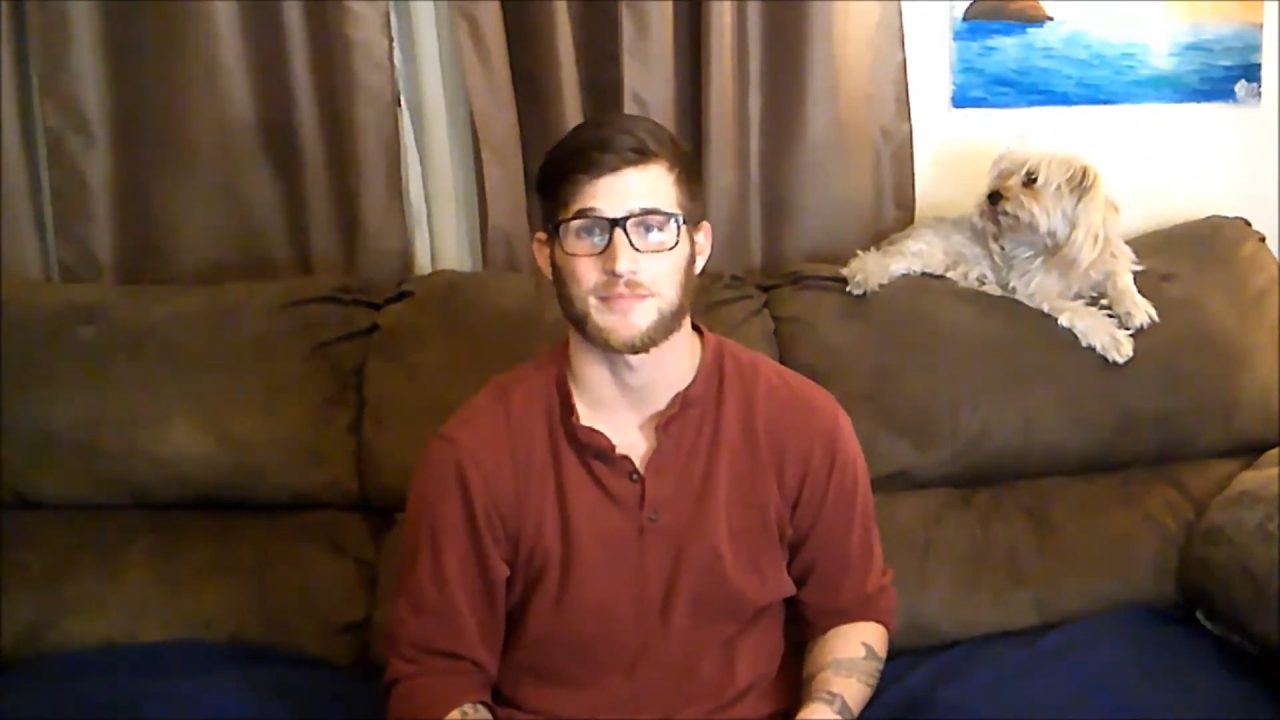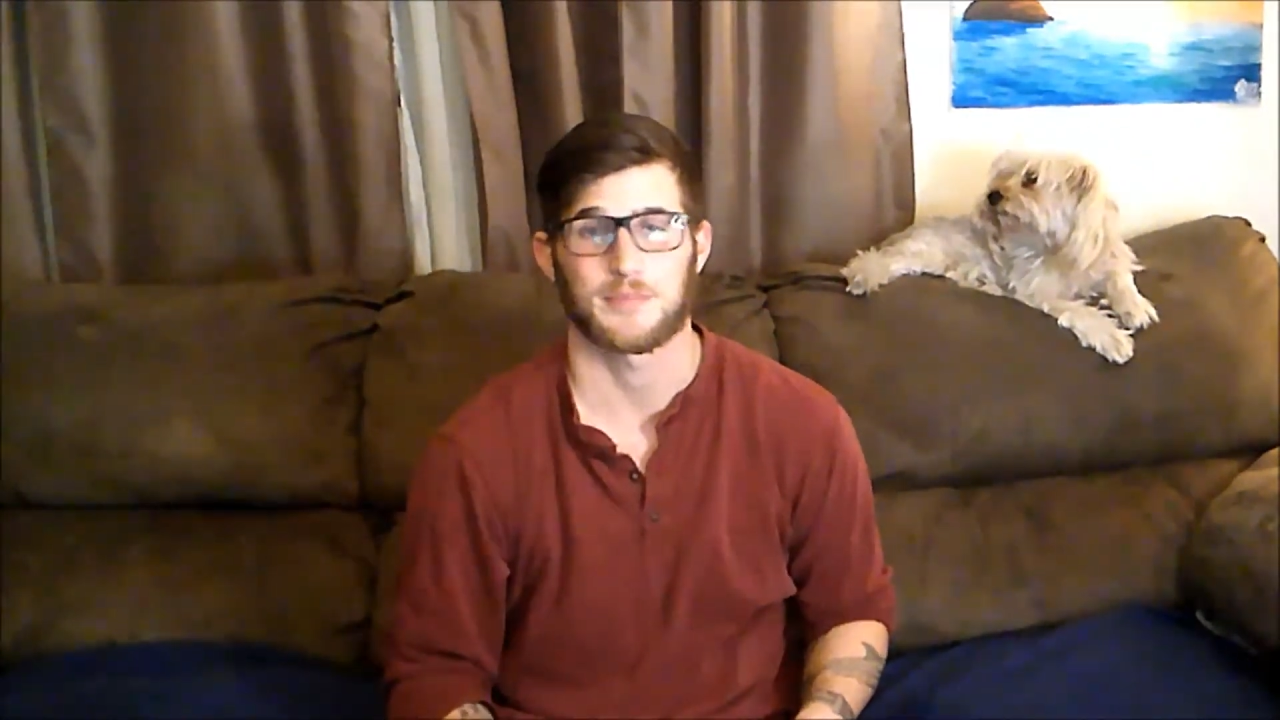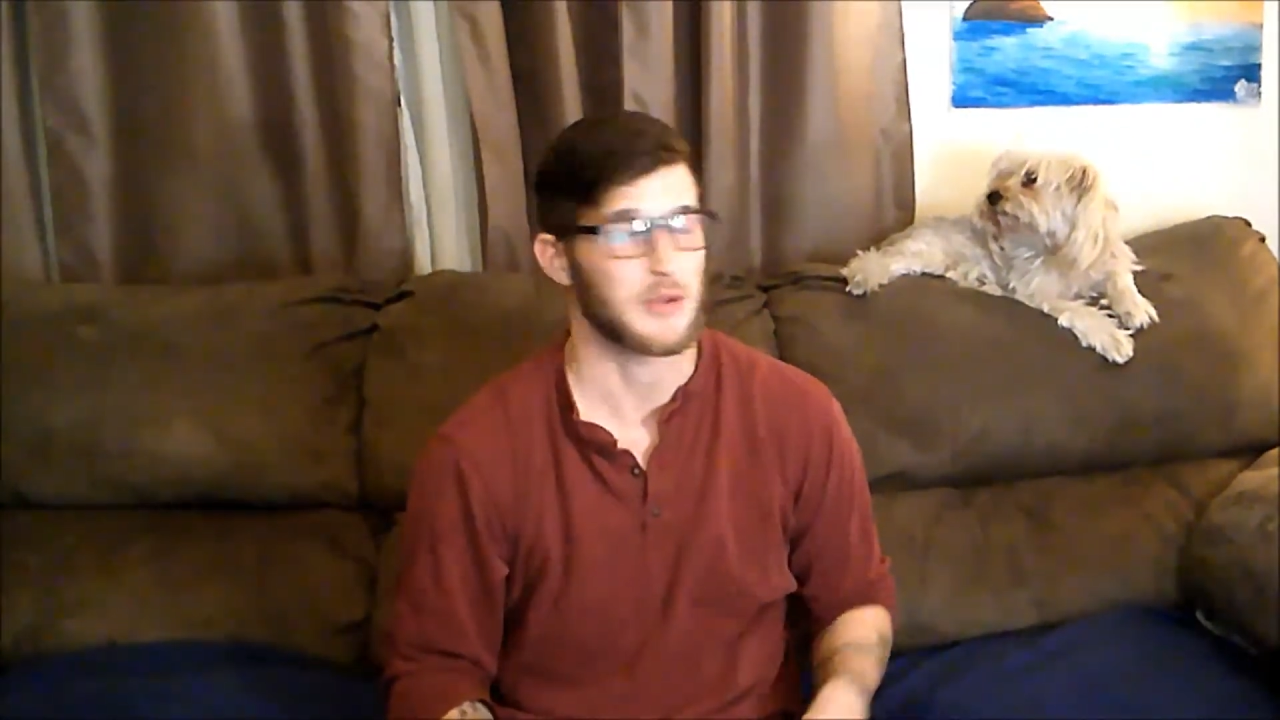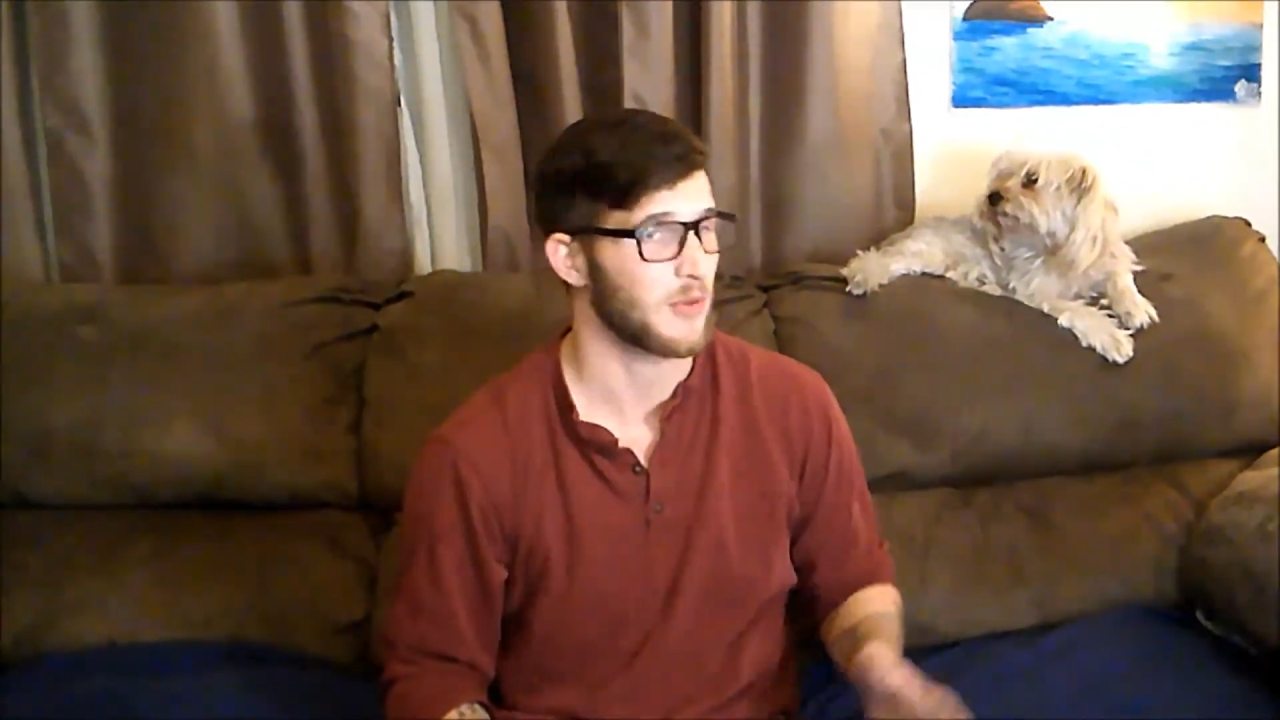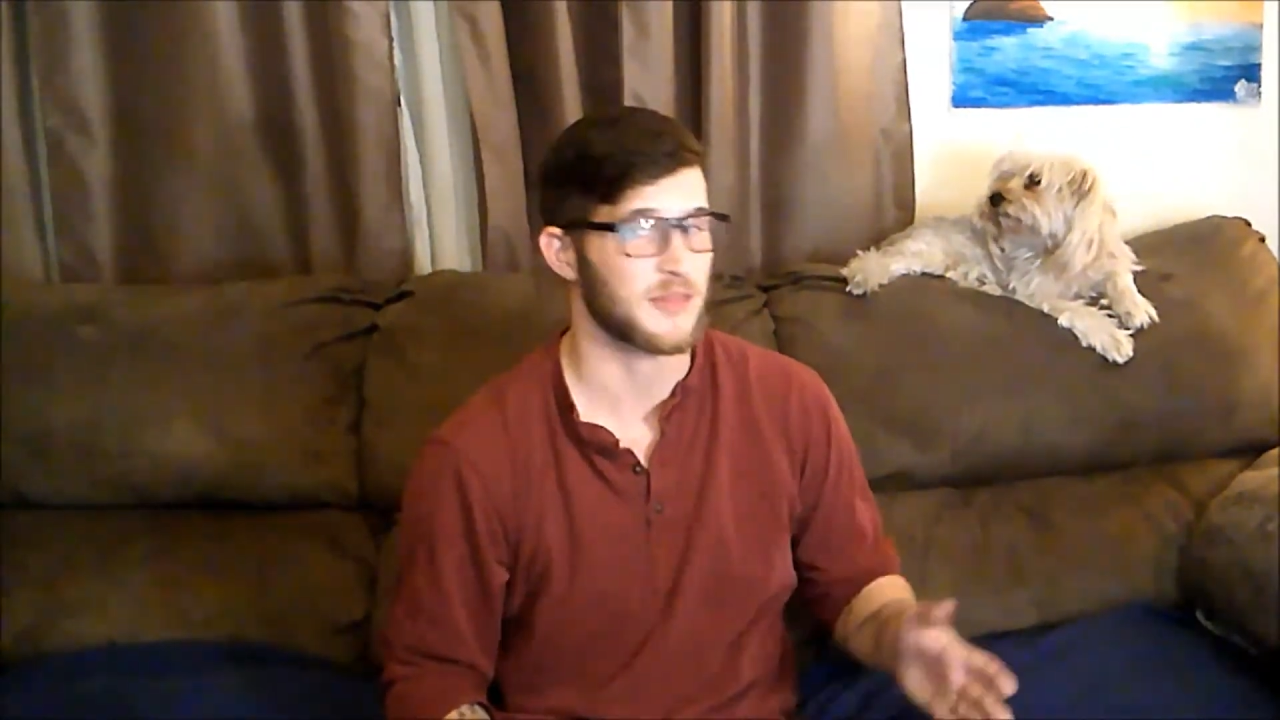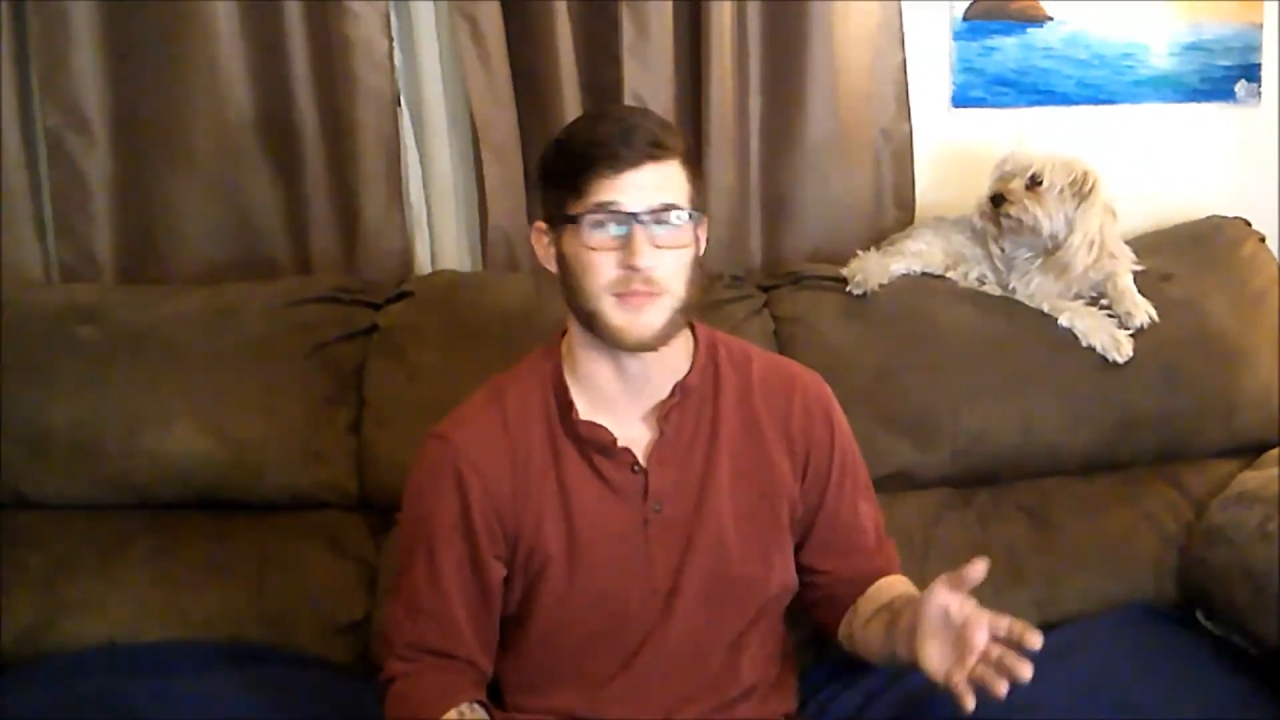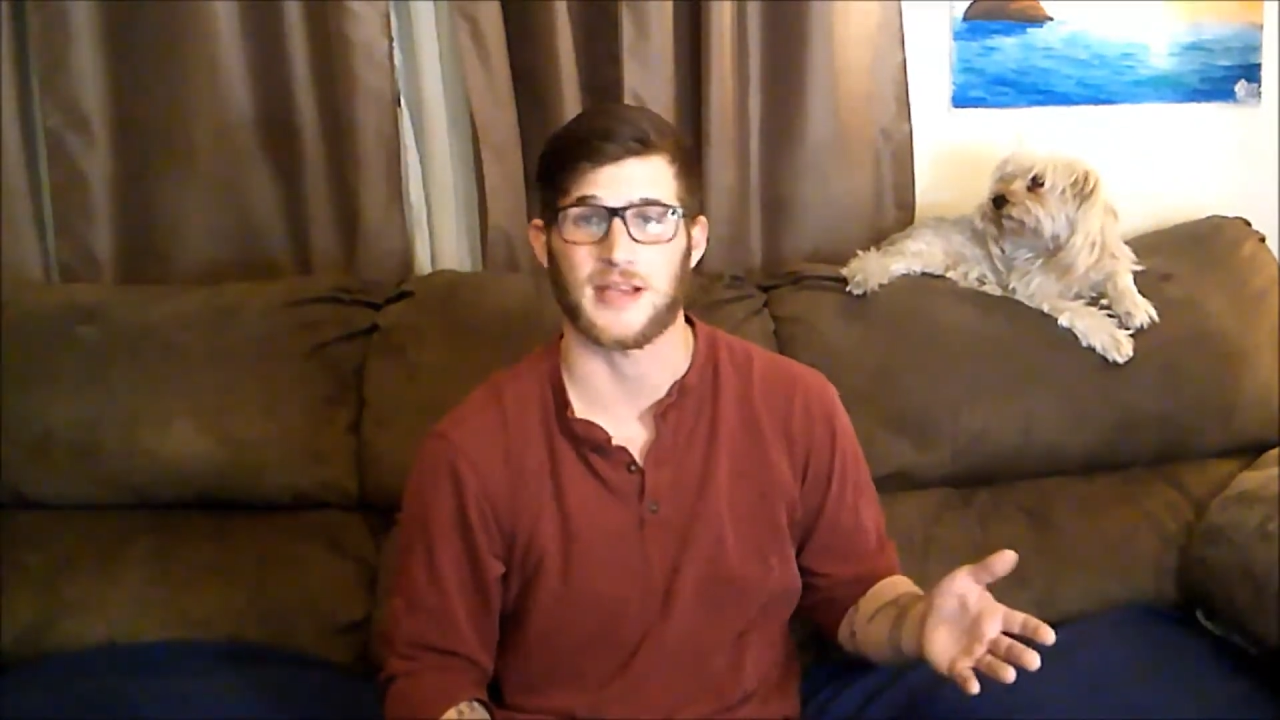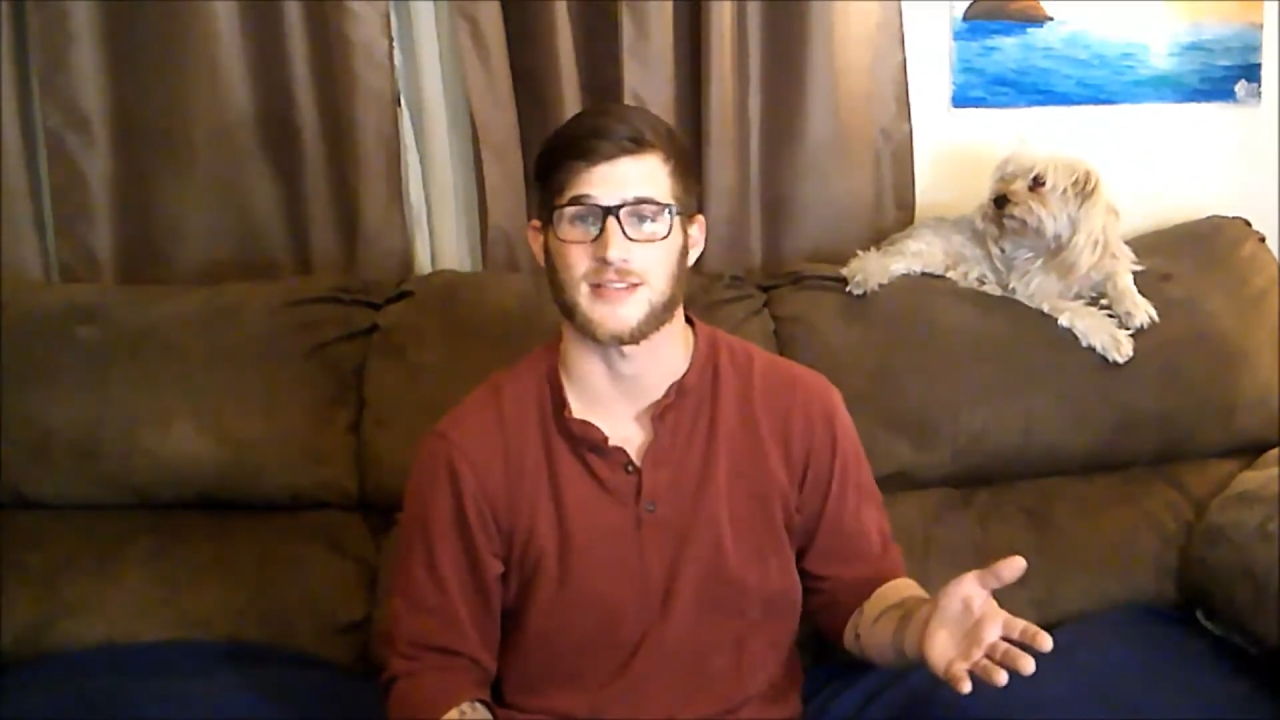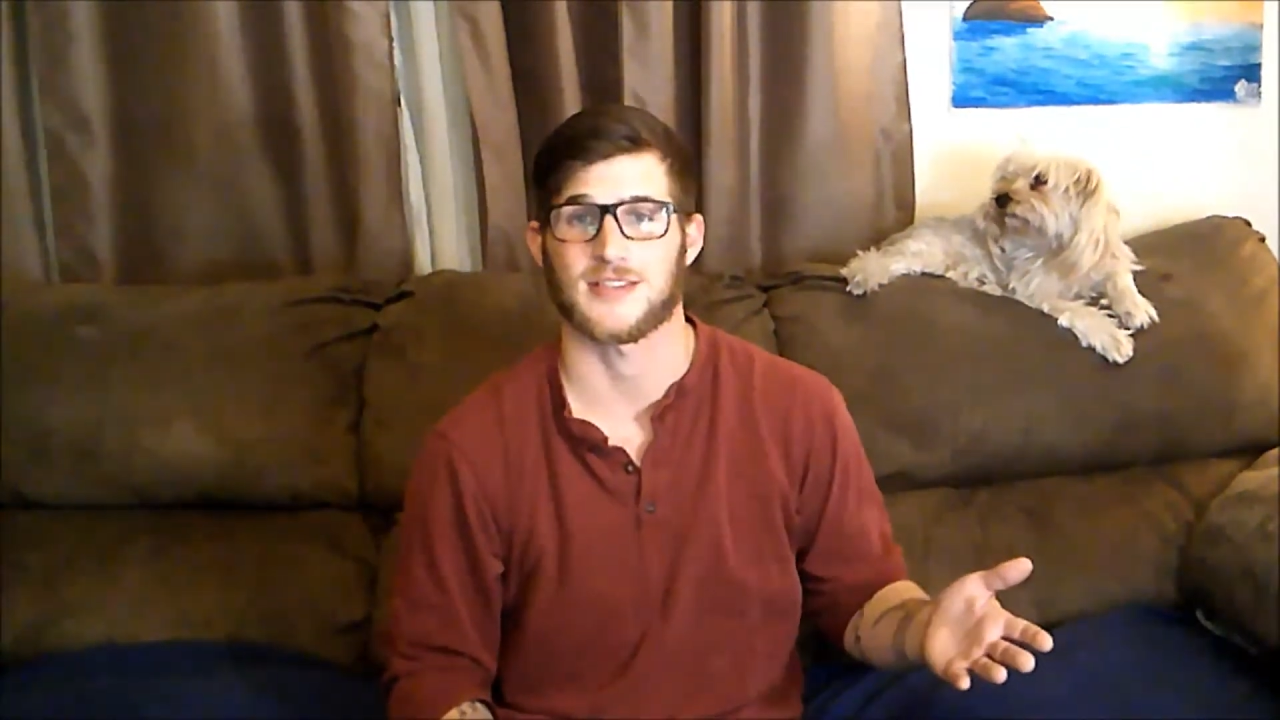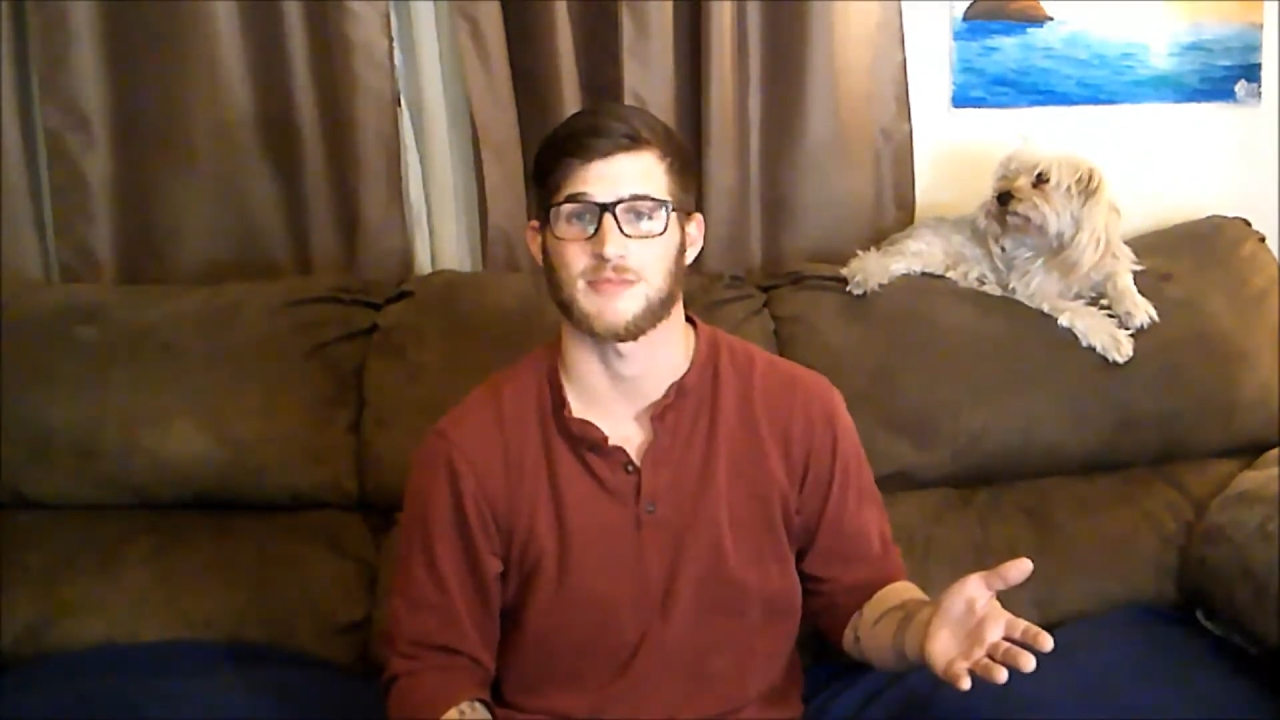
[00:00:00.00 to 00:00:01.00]
be with me
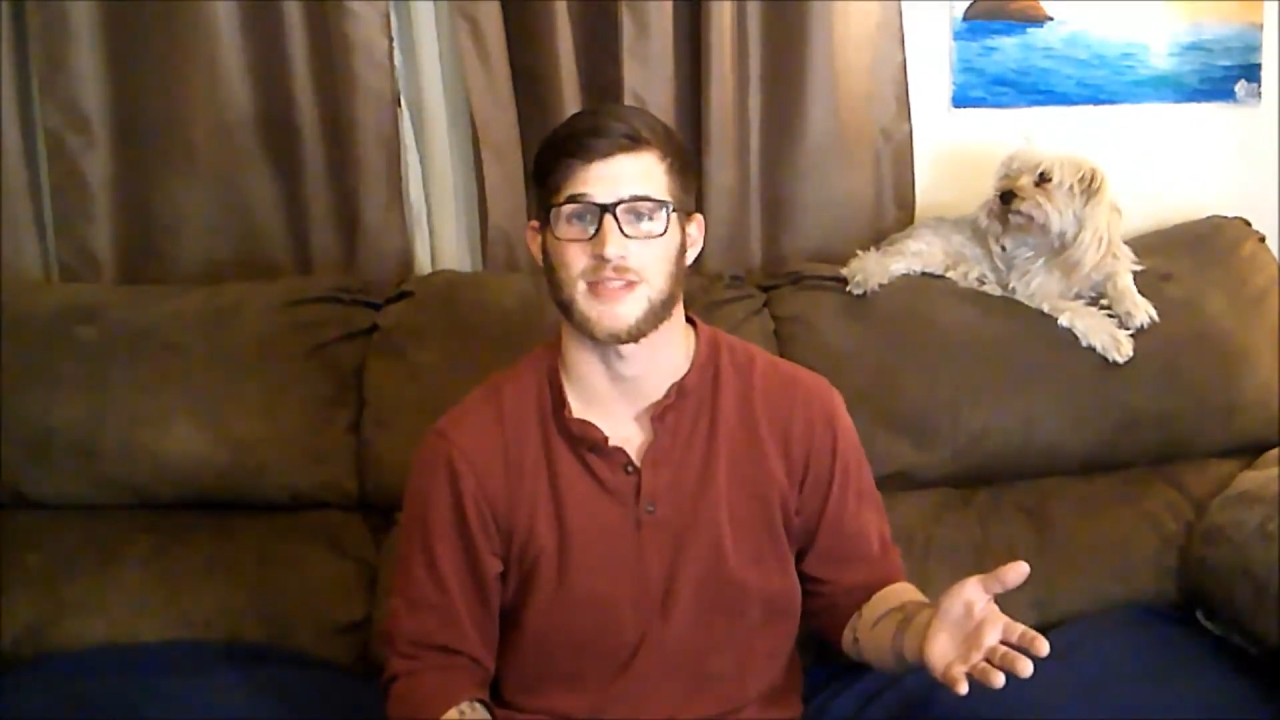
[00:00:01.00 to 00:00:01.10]
on some